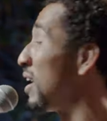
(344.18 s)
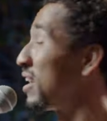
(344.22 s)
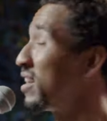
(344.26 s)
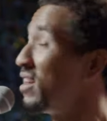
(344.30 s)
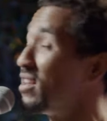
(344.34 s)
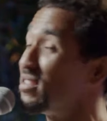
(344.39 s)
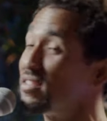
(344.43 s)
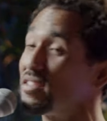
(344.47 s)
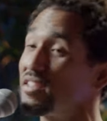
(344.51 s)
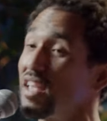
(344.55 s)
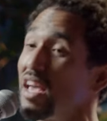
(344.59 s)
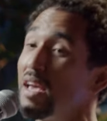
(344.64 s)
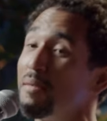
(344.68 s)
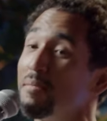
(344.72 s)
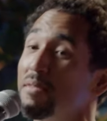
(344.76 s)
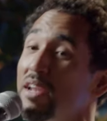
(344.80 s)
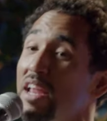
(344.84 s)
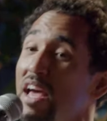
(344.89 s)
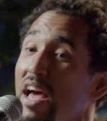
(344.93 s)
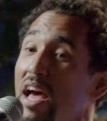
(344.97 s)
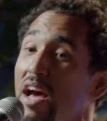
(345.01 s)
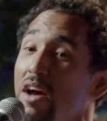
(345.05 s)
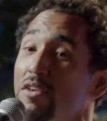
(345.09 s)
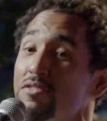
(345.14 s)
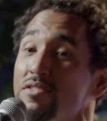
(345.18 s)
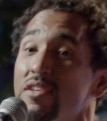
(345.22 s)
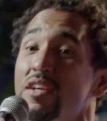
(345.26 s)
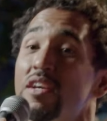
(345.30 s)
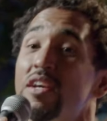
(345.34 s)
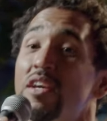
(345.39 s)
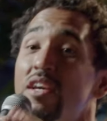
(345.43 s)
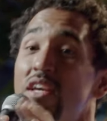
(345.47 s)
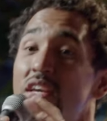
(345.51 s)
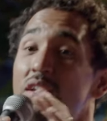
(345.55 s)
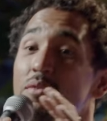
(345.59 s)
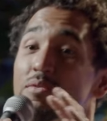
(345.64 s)
My cousin came in the house.
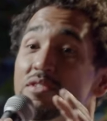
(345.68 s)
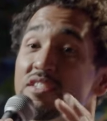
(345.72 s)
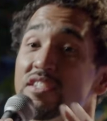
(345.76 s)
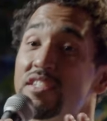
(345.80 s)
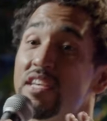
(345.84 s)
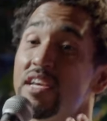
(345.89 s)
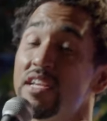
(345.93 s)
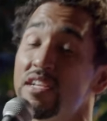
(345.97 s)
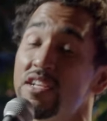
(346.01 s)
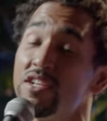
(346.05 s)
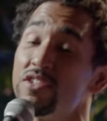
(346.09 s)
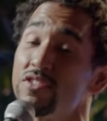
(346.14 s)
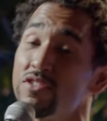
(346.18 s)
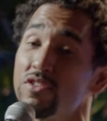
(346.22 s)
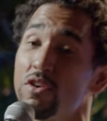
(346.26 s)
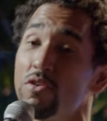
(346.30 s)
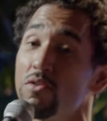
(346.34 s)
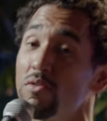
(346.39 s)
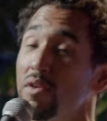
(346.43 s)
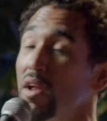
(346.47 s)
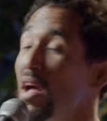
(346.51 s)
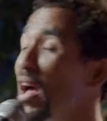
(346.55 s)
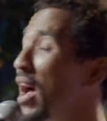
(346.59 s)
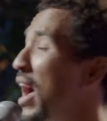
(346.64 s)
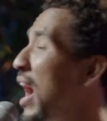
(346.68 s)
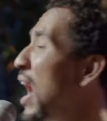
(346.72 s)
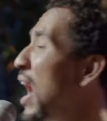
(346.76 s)
He was 10 years old.